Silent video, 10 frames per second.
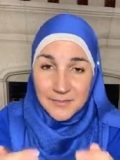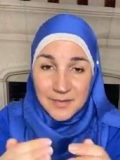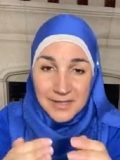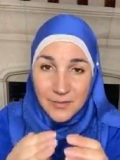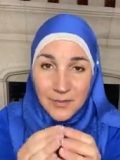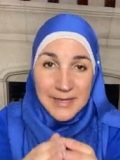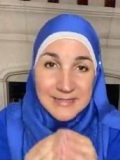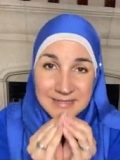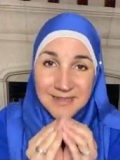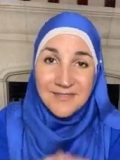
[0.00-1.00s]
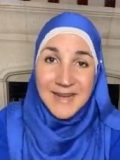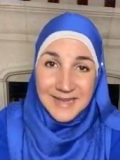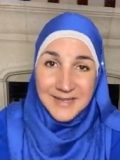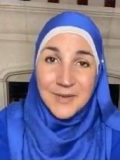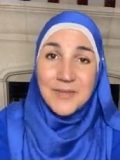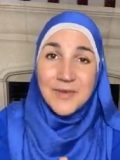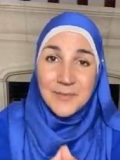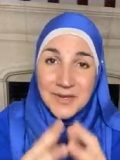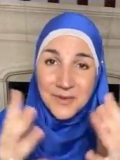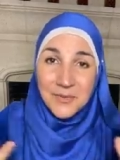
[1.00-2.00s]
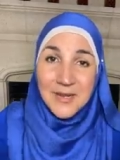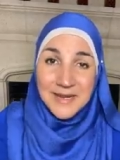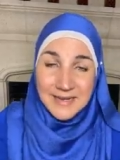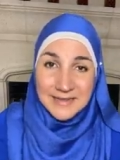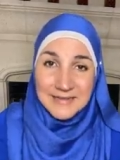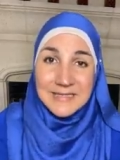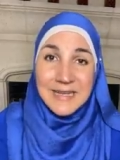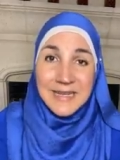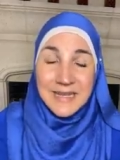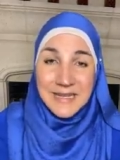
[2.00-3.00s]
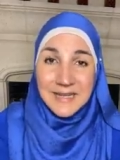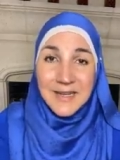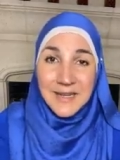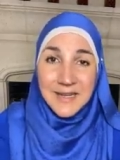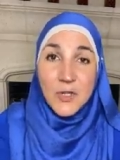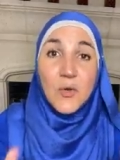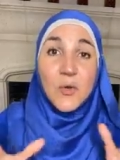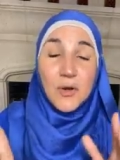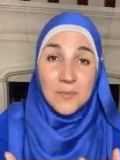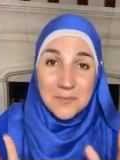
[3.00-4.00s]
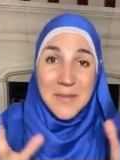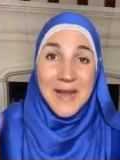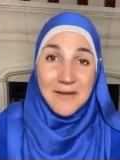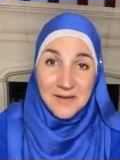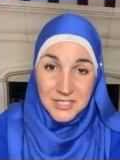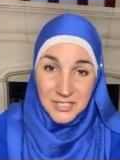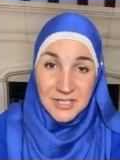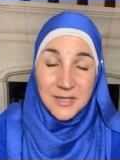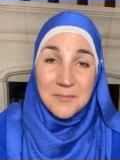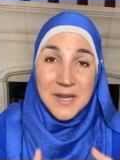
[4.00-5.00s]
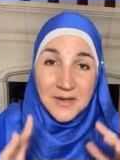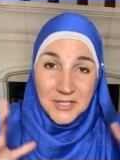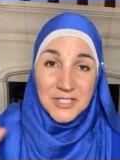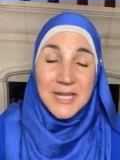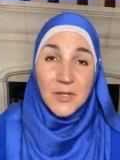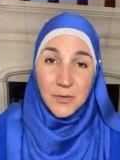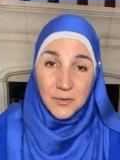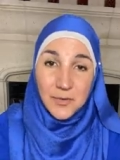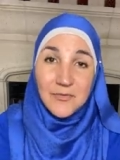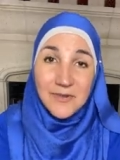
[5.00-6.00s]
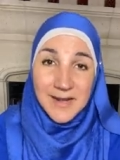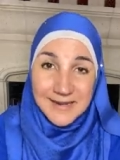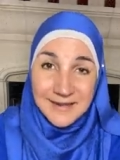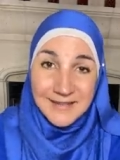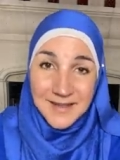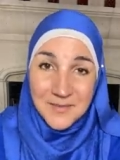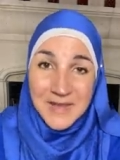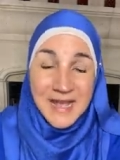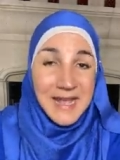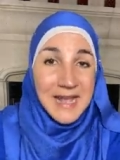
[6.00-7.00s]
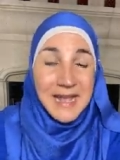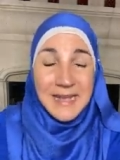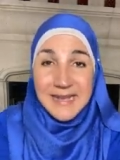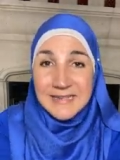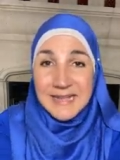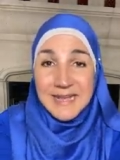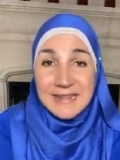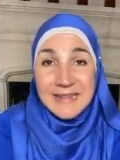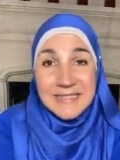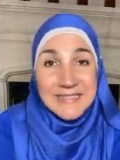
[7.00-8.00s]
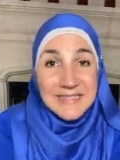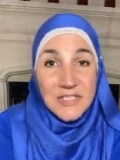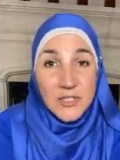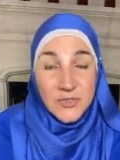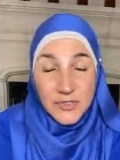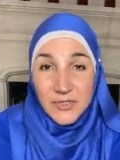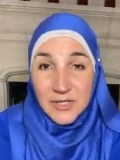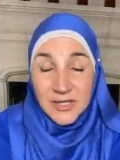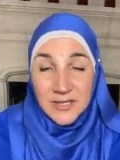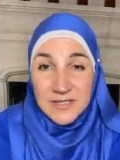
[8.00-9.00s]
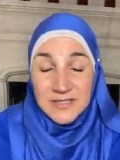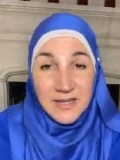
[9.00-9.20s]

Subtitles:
being raised in the vacuum. They're being raised in your marriage, in the marriage that you are providing them. And this is usually